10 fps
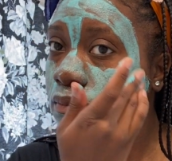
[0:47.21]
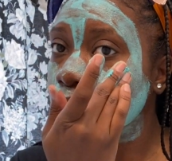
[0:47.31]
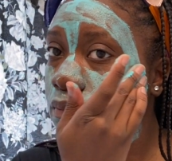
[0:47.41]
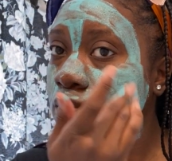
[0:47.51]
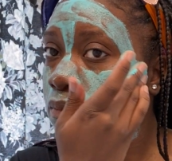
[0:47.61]

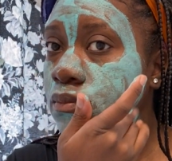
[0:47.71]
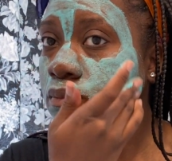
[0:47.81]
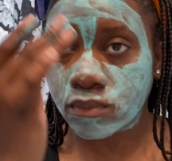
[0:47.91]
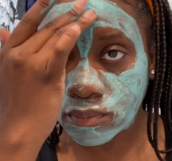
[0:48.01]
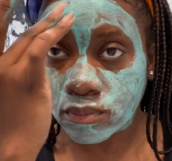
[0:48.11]
face,
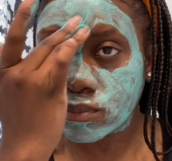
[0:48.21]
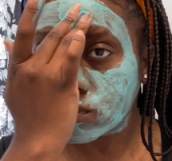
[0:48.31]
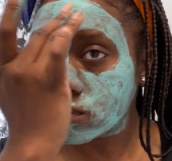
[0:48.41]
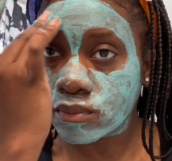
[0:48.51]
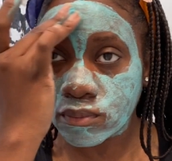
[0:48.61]

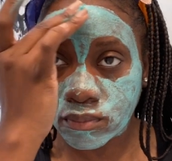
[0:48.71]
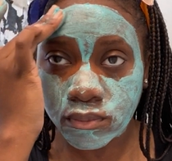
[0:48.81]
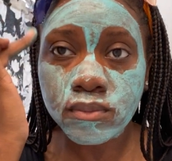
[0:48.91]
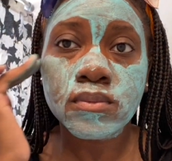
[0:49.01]
but not